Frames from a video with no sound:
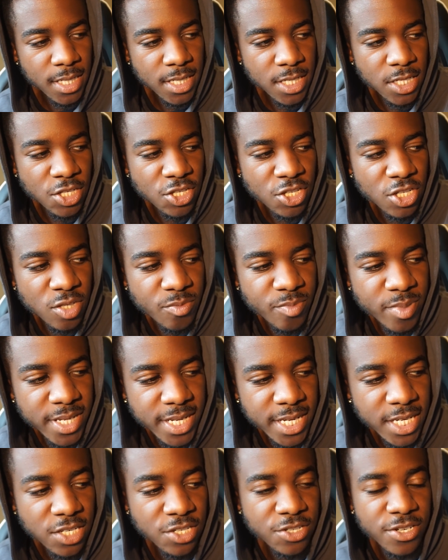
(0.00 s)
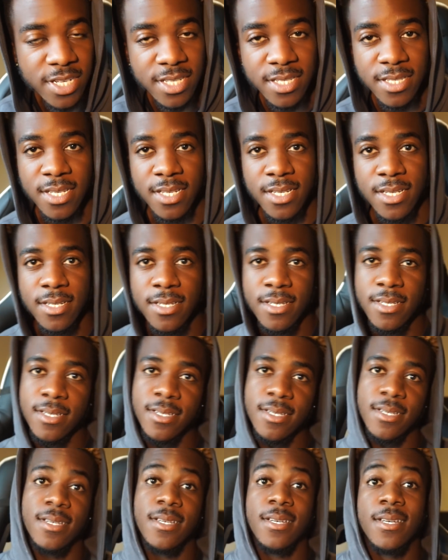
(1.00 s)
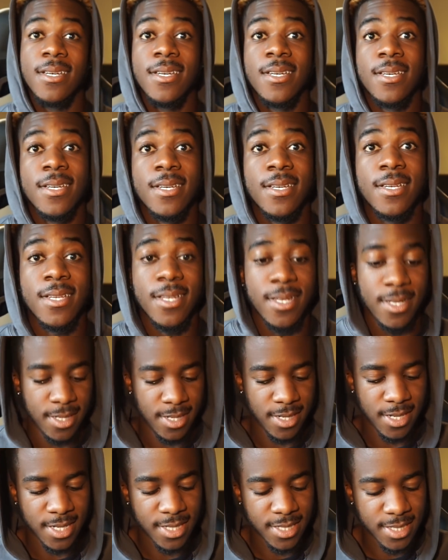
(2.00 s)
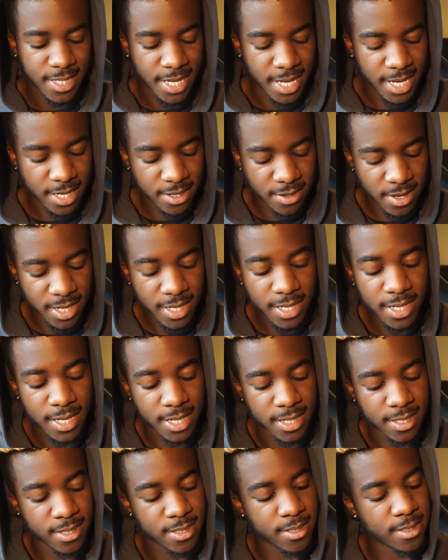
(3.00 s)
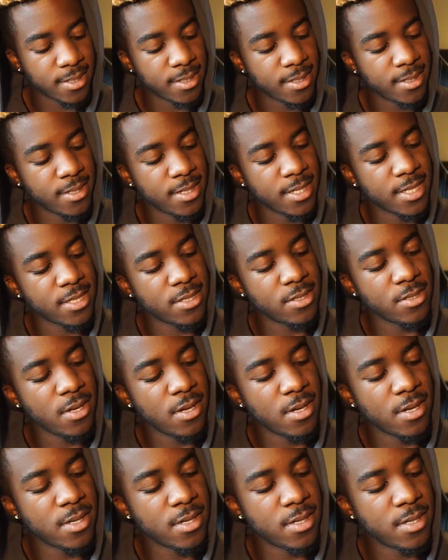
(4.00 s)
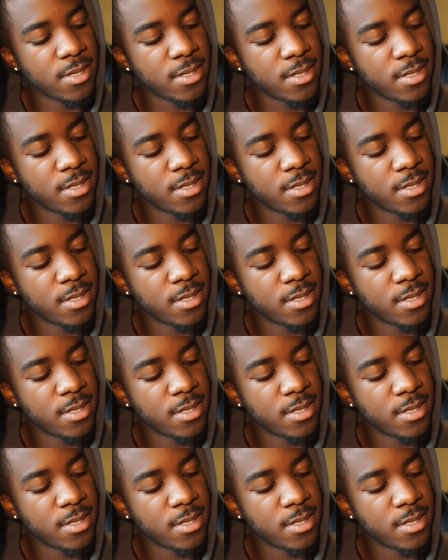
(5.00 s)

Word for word: this should be interesting. Let's get it cracker lacking. Let's start.